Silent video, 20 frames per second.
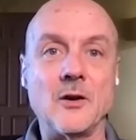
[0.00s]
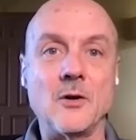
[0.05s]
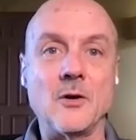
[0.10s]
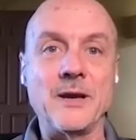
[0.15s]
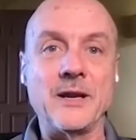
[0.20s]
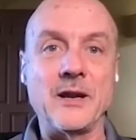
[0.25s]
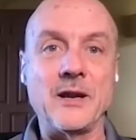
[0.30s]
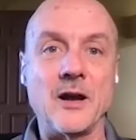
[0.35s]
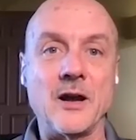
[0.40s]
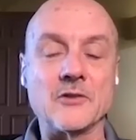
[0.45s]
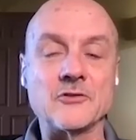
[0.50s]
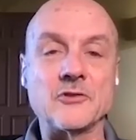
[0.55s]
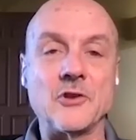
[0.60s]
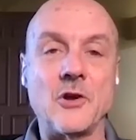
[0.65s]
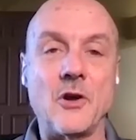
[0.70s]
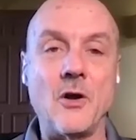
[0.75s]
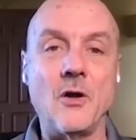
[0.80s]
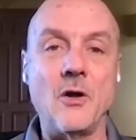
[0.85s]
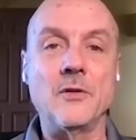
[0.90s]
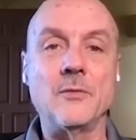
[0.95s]
oh my gosh,
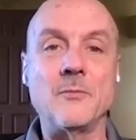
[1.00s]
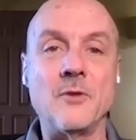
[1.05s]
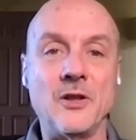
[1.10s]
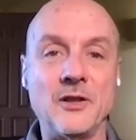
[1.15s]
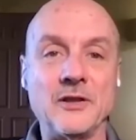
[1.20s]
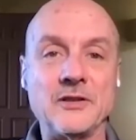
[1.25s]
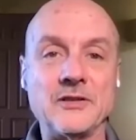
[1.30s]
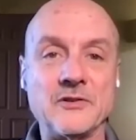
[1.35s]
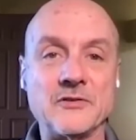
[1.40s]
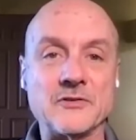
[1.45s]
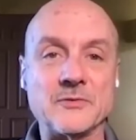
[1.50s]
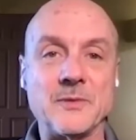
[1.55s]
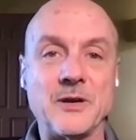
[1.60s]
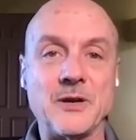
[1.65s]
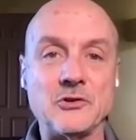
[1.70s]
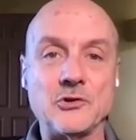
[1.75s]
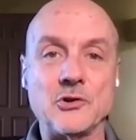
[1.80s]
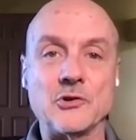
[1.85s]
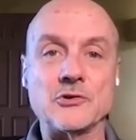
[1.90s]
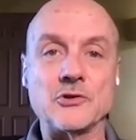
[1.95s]
all the volunteers in my
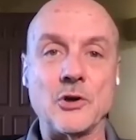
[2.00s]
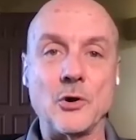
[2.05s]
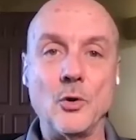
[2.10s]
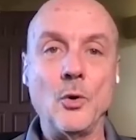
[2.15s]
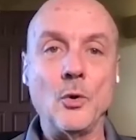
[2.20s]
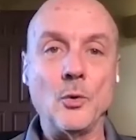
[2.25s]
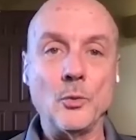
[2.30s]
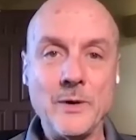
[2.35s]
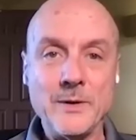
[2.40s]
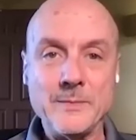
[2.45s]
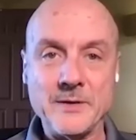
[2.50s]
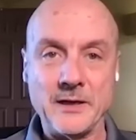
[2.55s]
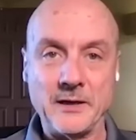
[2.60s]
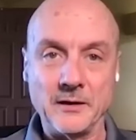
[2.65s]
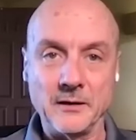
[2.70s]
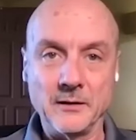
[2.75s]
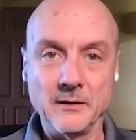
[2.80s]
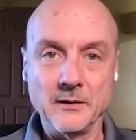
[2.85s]
church are old women.